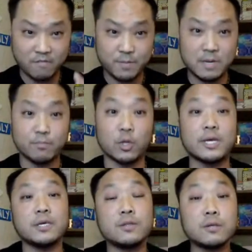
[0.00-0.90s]
of people
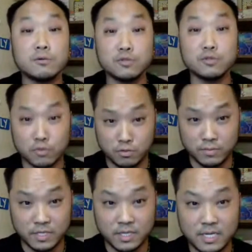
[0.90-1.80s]
in those
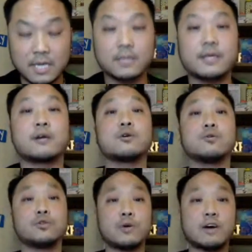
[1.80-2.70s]
rooms, they are
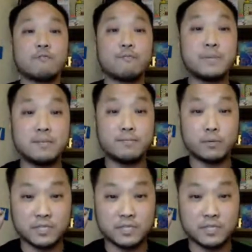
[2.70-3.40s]
going to have people